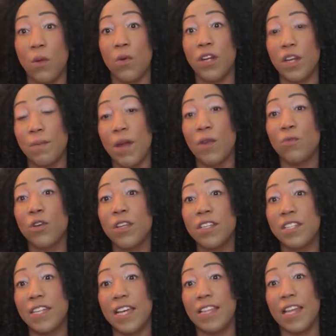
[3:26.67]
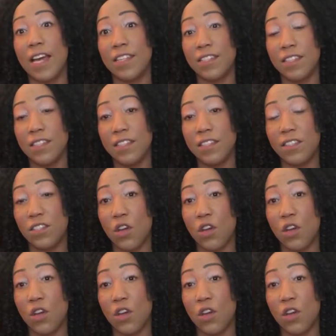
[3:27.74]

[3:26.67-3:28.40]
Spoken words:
I want to get my real estate license.